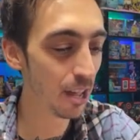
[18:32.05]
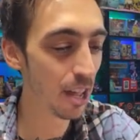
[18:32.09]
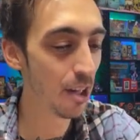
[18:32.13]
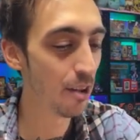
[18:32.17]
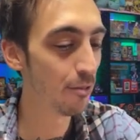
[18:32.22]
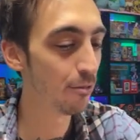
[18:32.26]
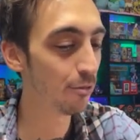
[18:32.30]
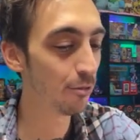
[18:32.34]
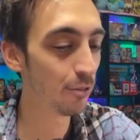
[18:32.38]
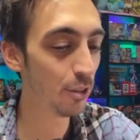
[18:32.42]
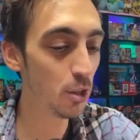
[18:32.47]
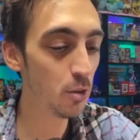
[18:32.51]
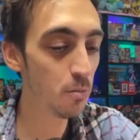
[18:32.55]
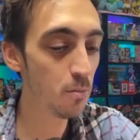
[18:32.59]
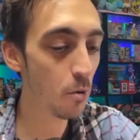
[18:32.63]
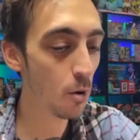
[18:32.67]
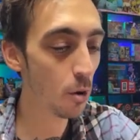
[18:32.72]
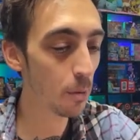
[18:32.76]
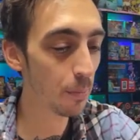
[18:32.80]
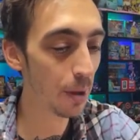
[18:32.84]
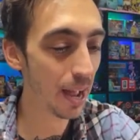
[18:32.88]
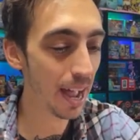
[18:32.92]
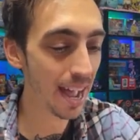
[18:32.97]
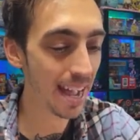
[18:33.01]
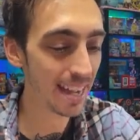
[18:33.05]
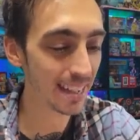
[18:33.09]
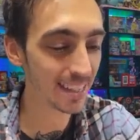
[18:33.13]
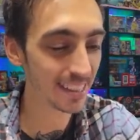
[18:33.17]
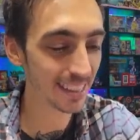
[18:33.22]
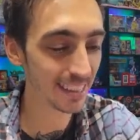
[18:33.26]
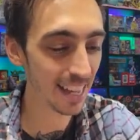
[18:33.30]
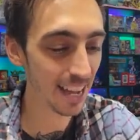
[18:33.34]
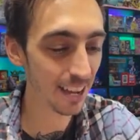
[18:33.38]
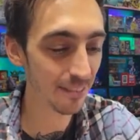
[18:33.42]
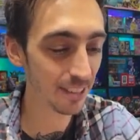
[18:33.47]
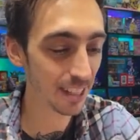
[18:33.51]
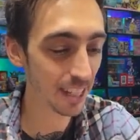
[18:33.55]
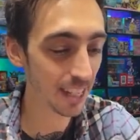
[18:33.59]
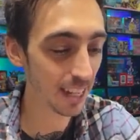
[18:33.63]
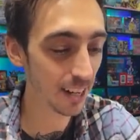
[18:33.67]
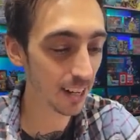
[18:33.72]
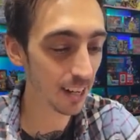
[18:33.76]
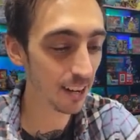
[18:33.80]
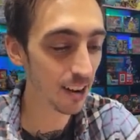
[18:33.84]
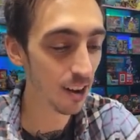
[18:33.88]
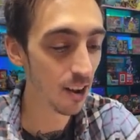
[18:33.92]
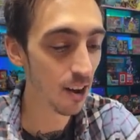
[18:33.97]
Few more packs left here.